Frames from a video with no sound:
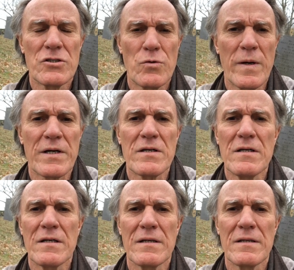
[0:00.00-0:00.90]

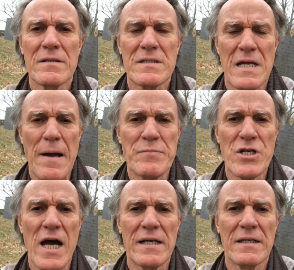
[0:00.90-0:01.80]
Twitter,
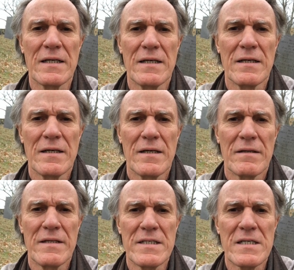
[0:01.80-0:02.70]
Snapchat,
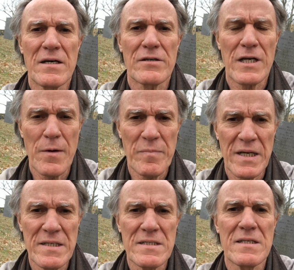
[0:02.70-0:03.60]
these other
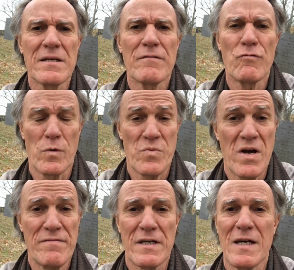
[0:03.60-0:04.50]
companies,
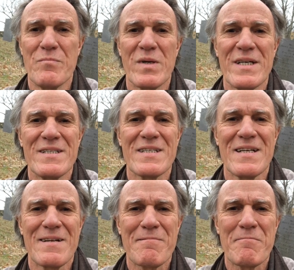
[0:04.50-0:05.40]
for-profit companies,
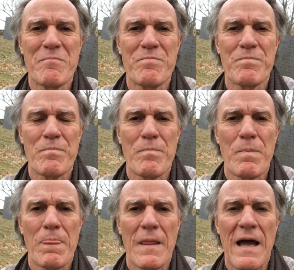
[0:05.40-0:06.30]

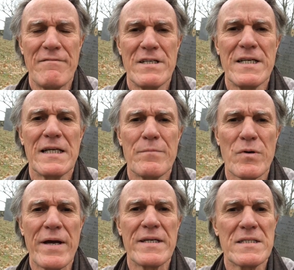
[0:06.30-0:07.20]
have indeed
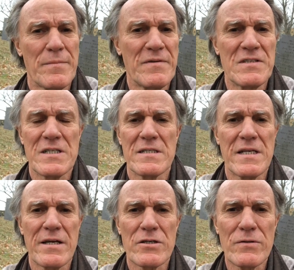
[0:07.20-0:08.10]
liberated some of us, as
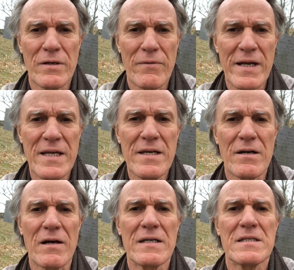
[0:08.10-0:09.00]
they are doing right
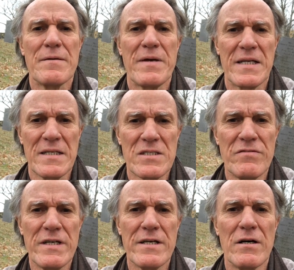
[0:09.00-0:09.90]
here as I make this
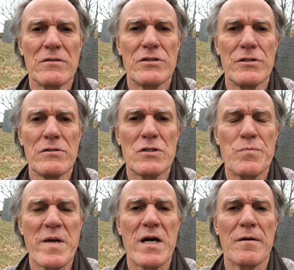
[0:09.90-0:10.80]
video, to
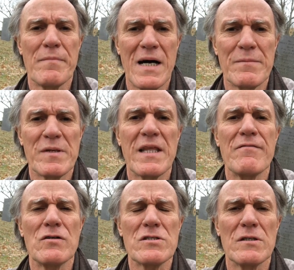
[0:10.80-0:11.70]
speak our mind, but
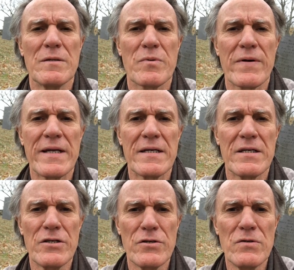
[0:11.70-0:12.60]
they've also liberated
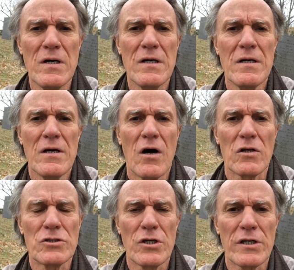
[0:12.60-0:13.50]
a new
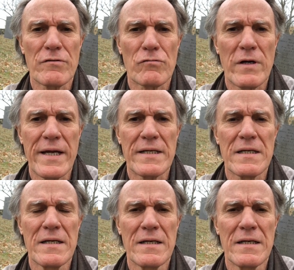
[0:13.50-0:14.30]
alternative right,